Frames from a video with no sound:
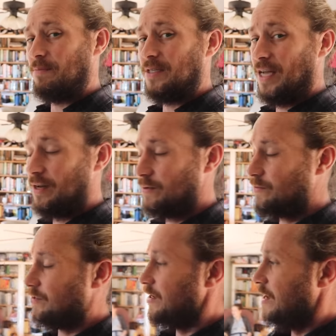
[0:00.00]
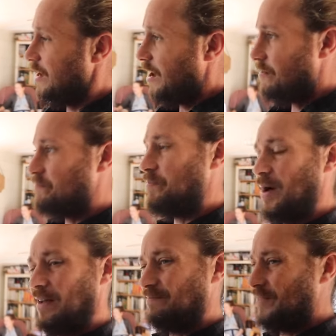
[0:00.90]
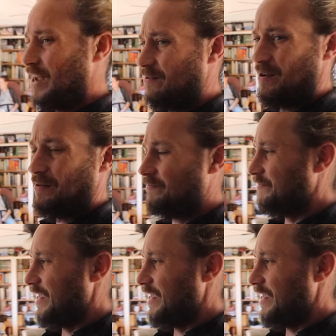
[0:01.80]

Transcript: potatoes, but I don't know.